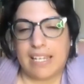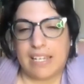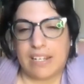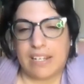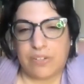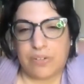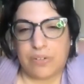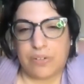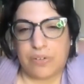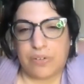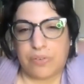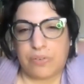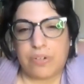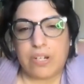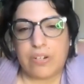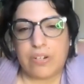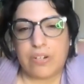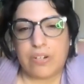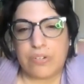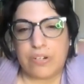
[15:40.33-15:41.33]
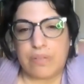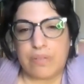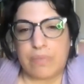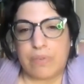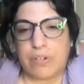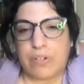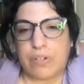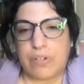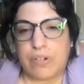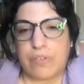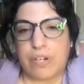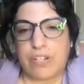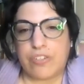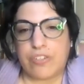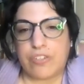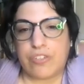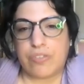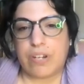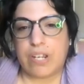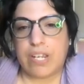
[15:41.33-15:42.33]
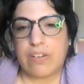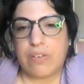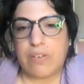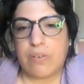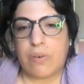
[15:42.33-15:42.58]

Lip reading: in your career during Mercury retrograde,